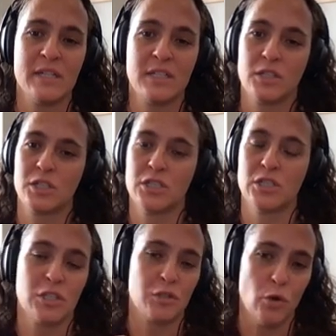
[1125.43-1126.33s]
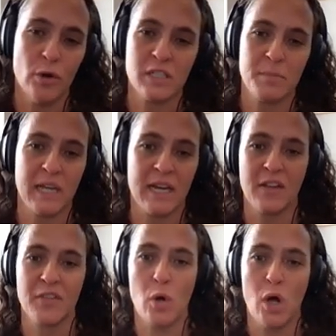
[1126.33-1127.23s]
research, they're just throwing spaghetti
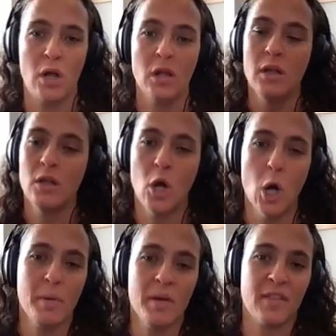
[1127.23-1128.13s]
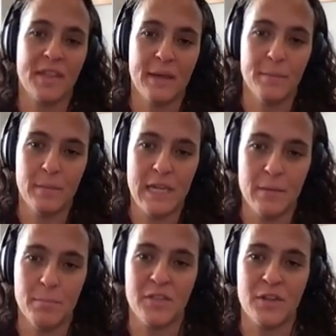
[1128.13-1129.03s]
at the wall, hoping that they
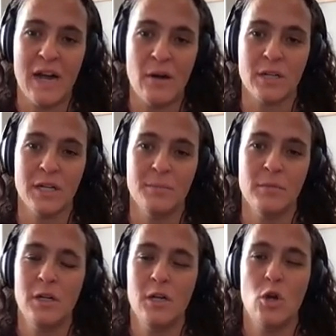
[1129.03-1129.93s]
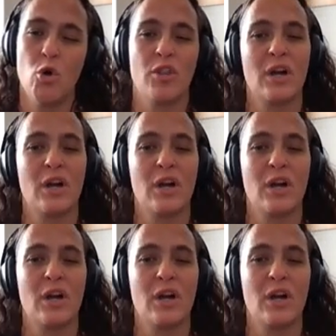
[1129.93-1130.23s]
meet their outcome, or they're